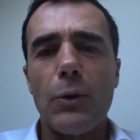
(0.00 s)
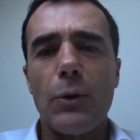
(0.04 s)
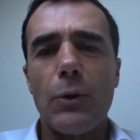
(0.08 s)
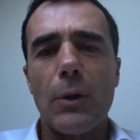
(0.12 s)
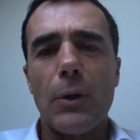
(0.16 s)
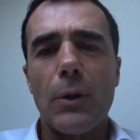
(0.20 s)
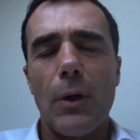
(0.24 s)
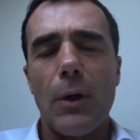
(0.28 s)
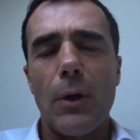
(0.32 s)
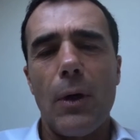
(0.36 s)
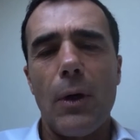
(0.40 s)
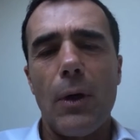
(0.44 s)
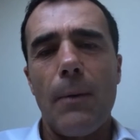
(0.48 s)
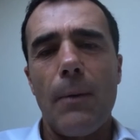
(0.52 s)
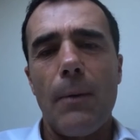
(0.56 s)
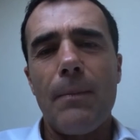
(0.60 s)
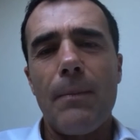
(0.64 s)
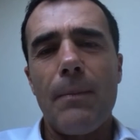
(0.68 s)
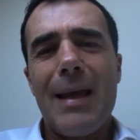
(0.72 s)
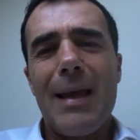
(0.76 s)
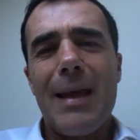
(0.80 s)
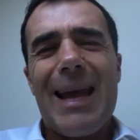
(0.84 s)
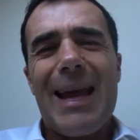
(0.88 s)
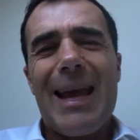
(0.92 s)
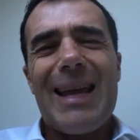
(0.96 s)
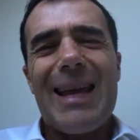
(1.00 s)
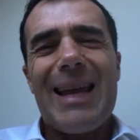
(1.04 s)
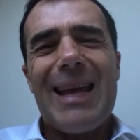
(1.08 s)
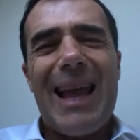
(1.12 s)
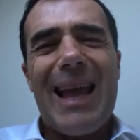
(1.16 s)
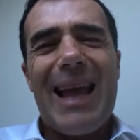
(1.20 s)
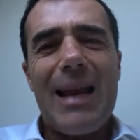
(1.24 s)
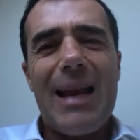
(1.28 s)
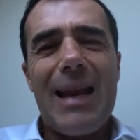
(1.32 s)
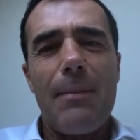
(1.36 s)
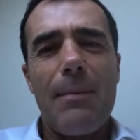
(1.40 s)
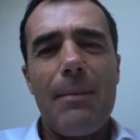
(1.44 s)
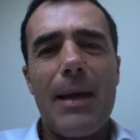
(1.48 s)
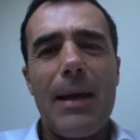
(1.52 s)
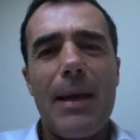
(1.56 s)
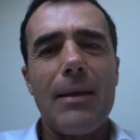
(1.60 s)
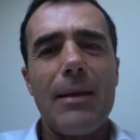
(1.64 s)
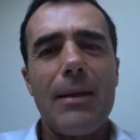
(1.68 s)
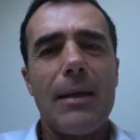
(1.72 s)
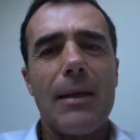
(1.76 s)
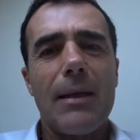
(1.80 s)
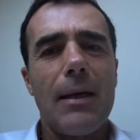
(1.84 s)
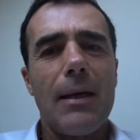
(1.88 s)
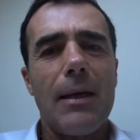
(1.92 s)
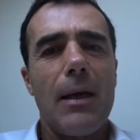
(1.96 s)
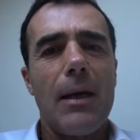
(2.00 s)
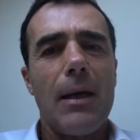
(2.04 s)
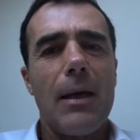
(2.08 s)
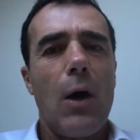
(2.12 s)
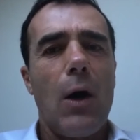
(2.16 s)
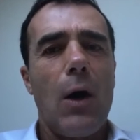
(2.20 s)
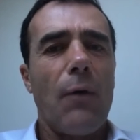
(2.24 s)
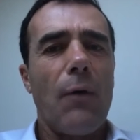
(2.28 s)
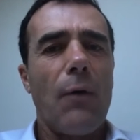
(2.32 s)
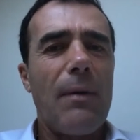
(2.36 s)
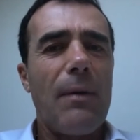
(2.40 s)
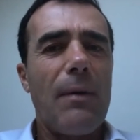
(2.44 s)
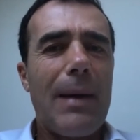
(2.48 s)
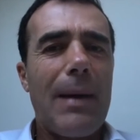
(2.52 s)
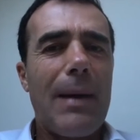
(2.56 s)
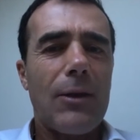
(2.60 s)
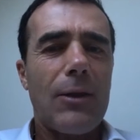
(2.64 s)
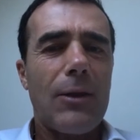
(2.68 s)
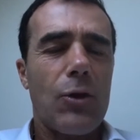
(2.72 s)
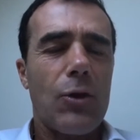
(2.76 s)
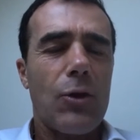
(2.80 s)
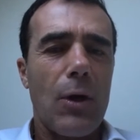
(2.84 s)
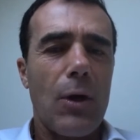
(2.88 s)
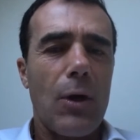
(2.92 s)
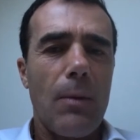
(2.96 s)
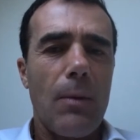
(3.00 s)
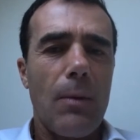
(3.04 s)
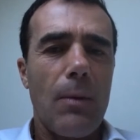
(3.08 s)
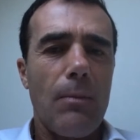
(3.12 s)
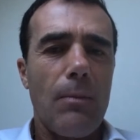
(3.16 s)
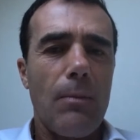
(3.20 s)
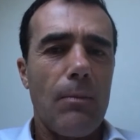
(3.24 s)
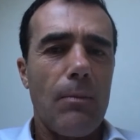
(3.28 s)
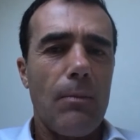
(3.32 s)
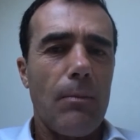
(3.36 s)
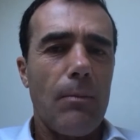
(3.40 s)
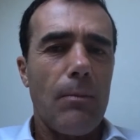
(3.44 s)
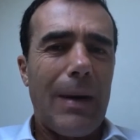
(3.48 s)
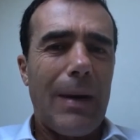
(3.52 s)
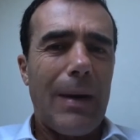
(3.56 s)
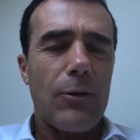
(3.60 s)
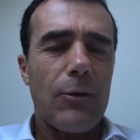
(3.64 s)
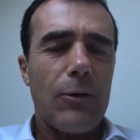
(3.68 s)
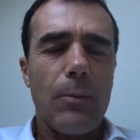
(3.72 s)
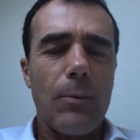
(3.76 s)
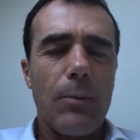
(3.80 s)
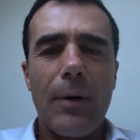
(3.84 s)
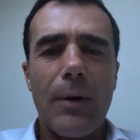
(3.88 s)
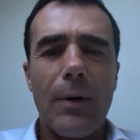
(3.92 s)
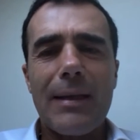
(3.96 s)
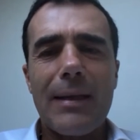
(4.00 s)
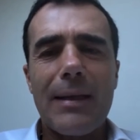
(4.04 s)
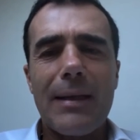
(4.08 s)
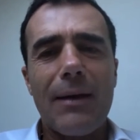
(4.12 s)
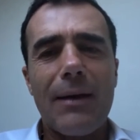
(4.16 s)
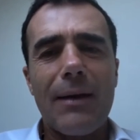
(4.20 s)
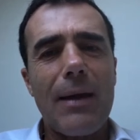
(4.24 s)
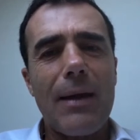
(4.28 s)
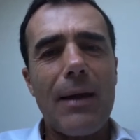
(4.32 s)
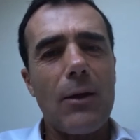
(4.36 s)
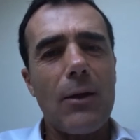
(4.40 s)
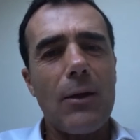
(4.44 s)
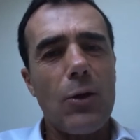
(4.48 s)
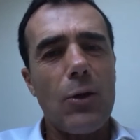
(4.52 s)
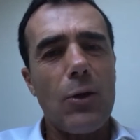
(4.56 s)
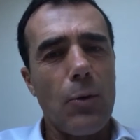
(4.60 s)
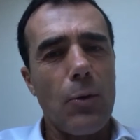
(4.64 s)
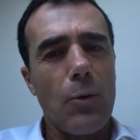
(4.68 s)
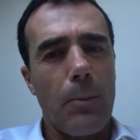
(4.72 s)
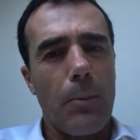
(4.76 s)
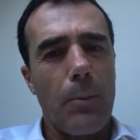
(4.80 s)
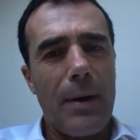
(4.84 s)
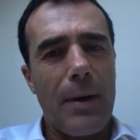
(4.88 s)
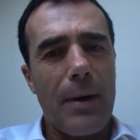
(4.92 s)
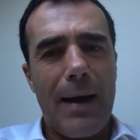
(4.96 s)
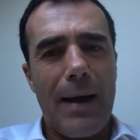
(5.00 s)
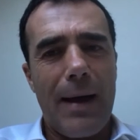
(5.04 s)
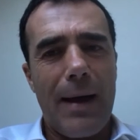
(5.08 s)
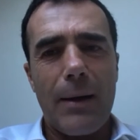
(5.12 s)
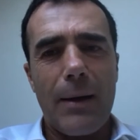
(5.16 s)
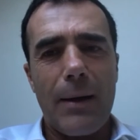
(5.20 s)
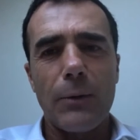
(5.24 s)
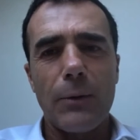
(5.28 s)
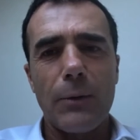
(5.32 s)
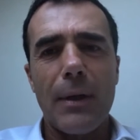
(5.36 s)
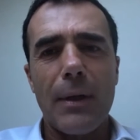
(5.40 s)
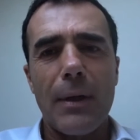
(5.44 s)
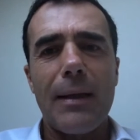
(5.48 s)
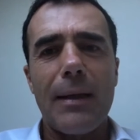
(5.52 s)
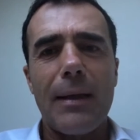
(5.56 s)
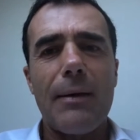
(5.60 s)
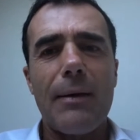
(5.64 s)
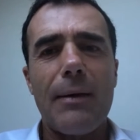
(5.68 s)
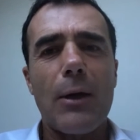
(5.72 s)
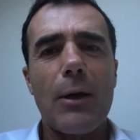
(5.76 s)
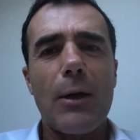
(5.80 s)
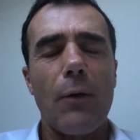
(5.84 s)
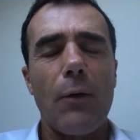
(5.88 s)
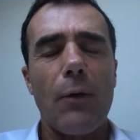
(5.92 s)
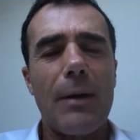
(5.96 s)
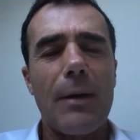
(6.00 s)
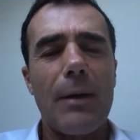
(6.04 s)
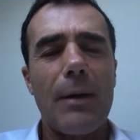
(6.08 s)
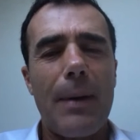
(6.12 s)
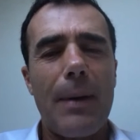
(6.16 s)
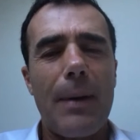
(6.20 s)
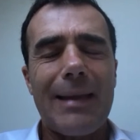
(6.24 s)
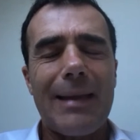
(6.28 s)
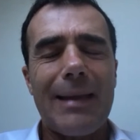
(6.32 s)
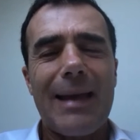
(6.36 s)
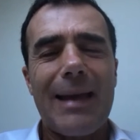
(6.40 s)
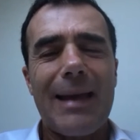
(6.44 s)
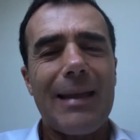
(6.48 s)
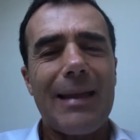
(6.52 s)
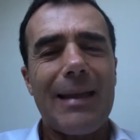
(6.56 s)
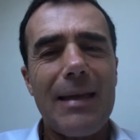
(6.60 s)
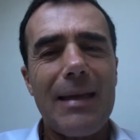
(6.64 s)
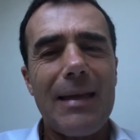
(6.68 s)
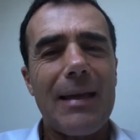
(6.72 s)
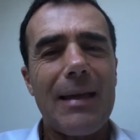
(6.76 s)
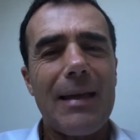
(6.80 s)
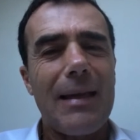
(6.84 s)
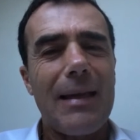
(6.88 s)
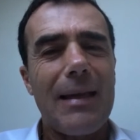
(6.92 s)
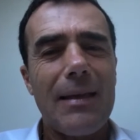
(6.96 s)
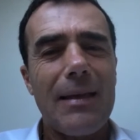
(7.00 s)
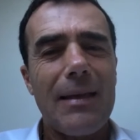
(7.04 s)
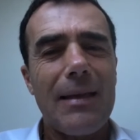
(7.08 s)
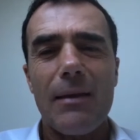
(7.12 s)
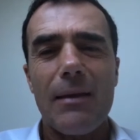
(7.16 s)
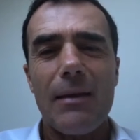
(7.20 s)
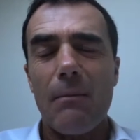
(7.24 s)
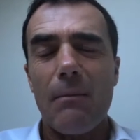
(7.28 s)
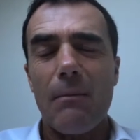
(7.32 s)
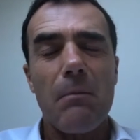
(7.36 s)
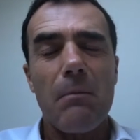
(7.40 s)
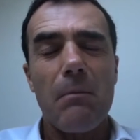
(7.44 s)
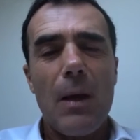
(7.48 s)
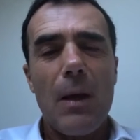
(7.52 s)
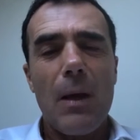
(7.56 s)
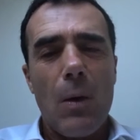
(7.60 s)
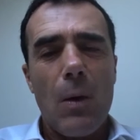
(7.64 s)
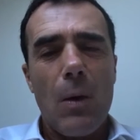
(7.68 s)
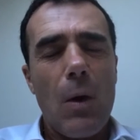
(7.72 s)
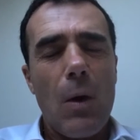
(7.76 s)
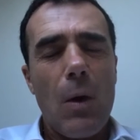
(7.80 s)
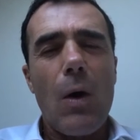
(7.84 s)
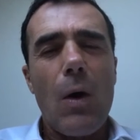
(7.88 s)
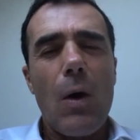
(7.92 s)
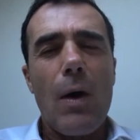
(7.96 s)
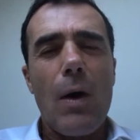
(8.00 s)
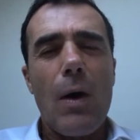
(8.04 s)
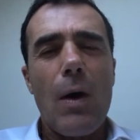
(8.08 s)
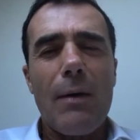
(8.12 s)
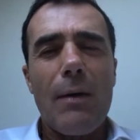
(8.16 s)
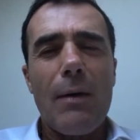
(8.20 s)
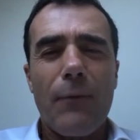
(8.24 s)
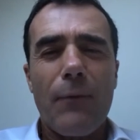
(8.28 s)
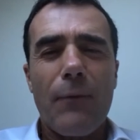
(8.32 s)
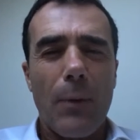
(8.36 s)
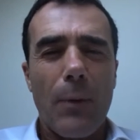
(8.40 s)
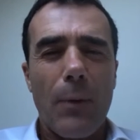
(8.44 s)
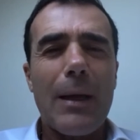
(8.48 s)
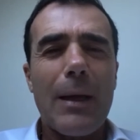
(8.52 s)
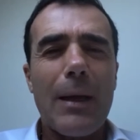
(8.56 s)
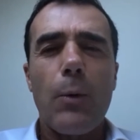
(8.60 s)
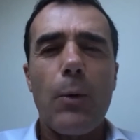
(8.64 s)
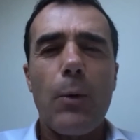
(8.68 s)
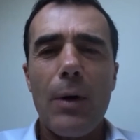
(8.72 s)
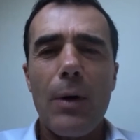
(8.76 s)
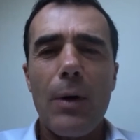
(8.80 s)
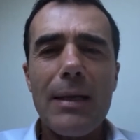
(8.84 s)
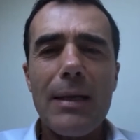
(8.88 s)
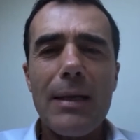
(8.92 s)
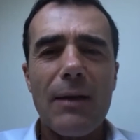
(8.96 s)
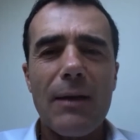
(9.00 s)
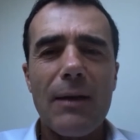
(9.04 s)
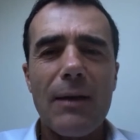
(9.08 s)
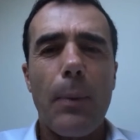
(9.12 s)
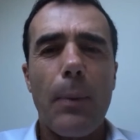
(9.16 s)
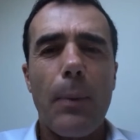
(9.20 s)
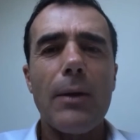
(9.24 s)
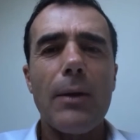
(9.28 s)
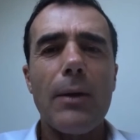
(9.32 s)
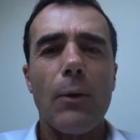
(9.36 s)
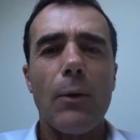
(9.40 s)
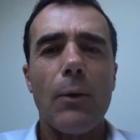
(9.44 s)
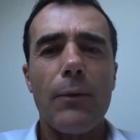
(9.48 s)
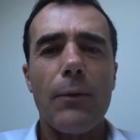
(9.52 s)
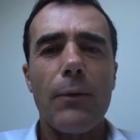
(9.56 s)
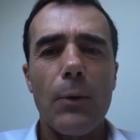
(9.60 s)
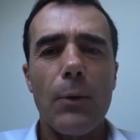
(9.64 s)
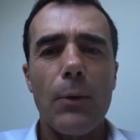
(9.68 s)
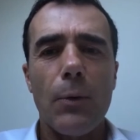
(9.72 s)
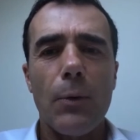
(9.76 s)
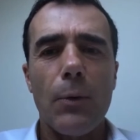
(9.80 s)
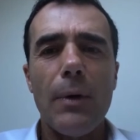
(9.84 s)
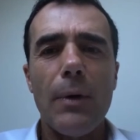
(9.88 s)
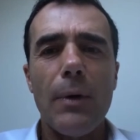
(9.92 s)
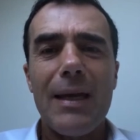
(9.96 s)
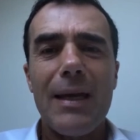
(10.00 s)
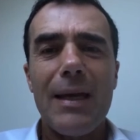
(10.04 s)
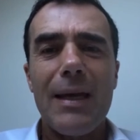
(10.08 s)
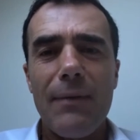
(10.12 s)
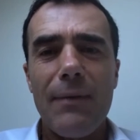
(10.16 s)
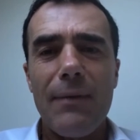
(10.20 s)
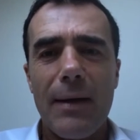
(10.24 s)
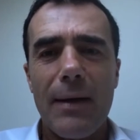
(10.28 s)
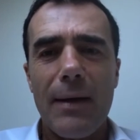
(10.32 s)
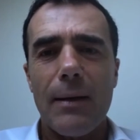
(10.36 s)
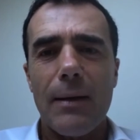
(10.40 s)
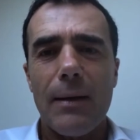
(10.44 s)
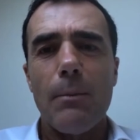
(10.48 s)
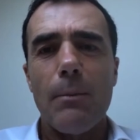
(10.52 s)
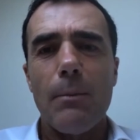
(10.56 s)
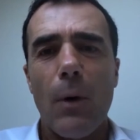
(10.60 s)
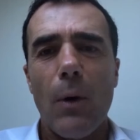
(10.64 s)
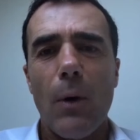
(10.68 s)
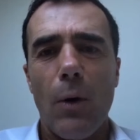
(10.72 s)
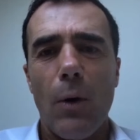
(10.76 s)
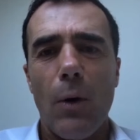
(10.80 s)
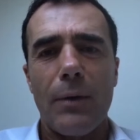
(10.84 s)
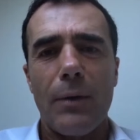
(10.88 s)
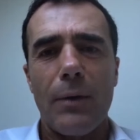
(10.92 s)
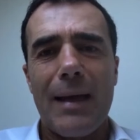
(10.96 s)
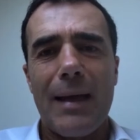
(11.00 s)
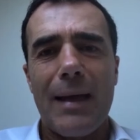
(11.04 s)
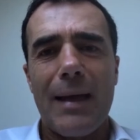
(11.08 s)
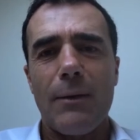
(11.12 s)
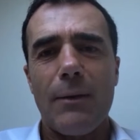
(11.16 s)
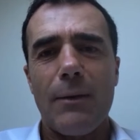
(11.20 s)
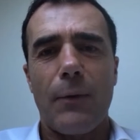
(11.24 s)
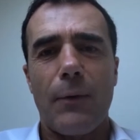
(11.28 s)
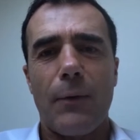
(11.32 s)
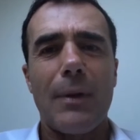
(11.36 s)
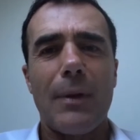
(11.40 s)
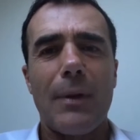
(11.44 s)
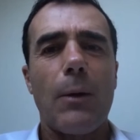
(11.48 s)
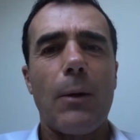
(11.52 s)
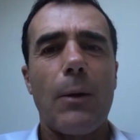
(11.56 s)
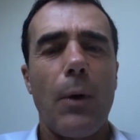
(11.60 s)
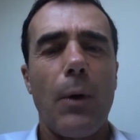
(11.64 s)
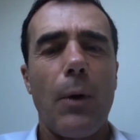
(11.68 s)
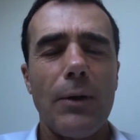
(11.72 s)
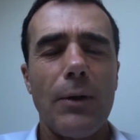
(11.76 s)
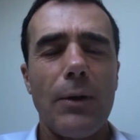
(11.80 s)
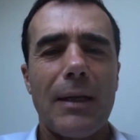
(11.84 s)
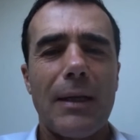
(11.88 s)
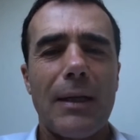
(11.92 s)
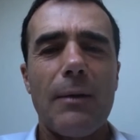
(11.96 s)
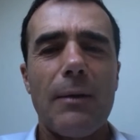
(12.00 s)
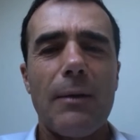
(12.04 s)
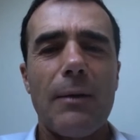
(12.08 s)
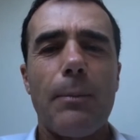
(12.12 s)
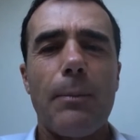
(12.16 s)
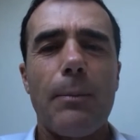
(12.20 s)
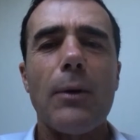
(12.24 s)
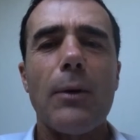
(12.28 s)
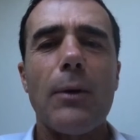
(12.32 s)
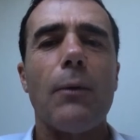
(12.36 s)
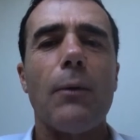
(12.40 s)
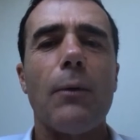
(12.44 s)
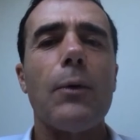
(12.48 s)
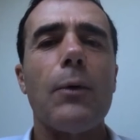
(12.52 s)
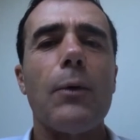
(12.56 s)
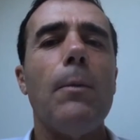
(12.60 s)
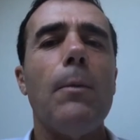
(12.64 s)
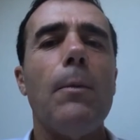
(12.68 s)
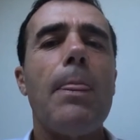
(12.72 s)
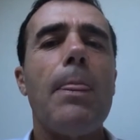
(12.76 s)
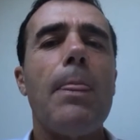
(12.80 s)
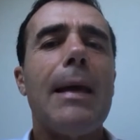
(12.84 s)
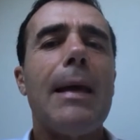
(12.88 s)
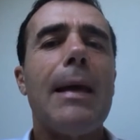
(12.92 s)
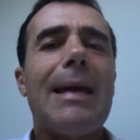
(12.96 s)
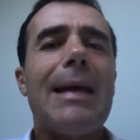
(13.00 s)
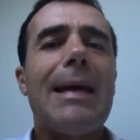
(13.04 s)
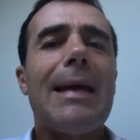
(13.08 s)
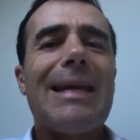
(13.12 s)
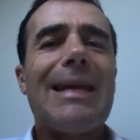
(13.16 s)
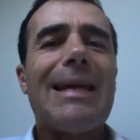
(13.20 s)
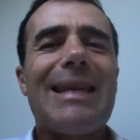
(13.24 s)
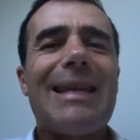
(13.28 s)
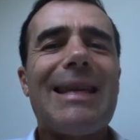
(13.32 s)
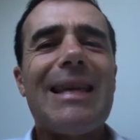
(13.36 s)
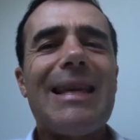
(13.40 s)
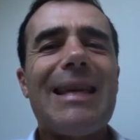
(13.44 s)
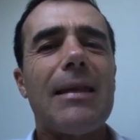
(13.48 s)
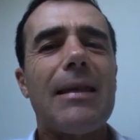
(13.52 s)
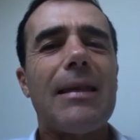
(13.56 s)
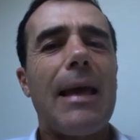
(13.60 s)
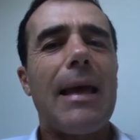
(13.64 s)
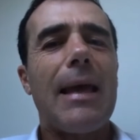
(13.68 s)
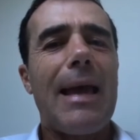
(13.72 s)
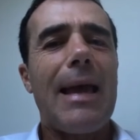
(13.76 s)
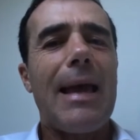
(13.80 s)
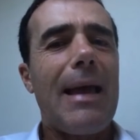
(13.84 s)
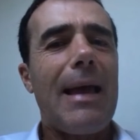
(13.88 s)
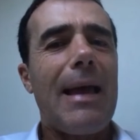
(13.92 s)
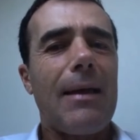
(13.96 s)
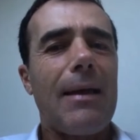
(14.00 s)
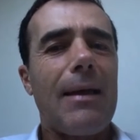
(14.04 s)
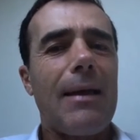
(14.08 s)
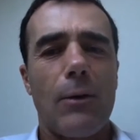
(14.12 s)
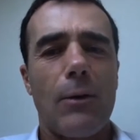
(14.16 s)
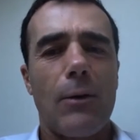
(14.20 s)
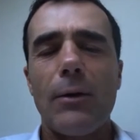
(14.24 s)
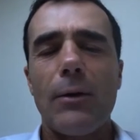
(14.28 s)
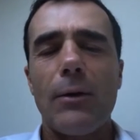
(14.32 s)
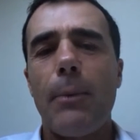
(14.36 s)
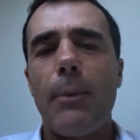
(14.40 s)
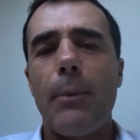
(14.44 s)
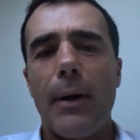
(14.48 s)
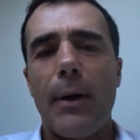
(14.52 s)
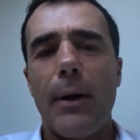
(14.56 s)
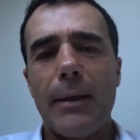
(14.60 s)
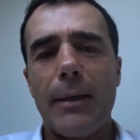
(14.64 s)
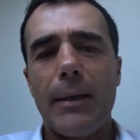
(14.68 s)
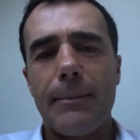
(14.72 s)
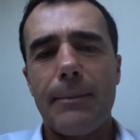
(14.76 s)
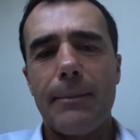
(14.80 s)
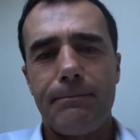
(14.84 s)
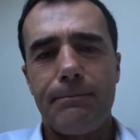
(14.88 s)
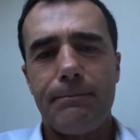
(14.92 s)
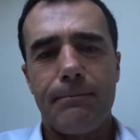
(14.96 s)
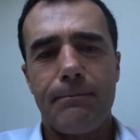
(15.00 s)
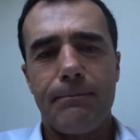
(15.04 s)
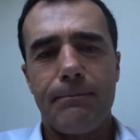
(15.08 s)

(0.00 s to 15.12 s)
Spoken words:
put an element of a much, much more integrated Europe around the recovery plan. I think that this is, from the qualitative point of view, even more than from the quantitative point of view, it is a turning point.